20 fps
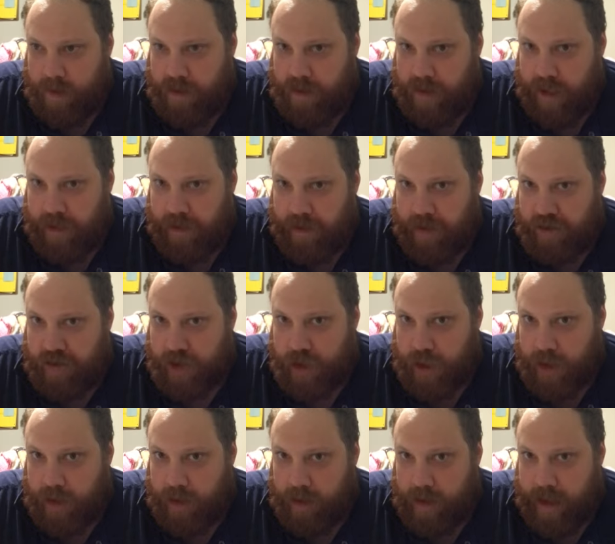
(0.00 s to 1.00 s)

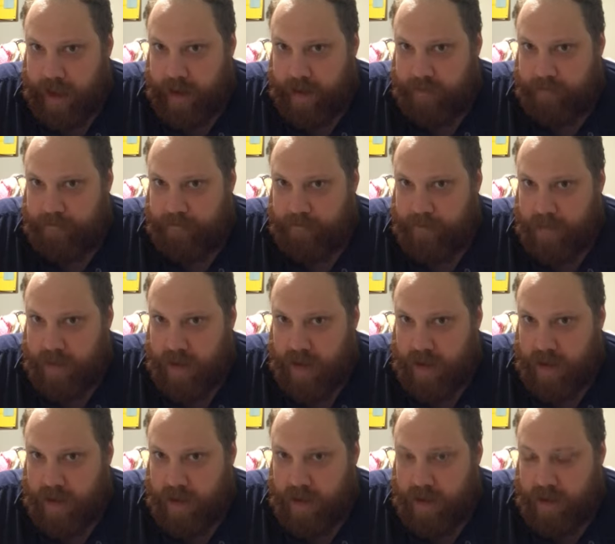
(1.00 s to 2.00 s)
literature, like
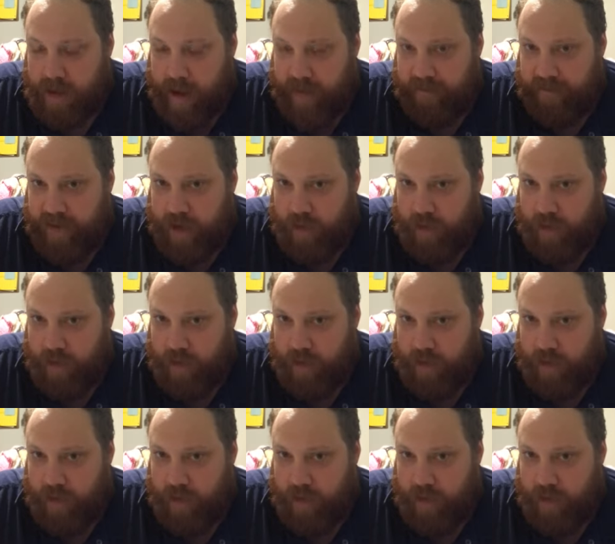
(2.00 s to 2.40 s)
stuff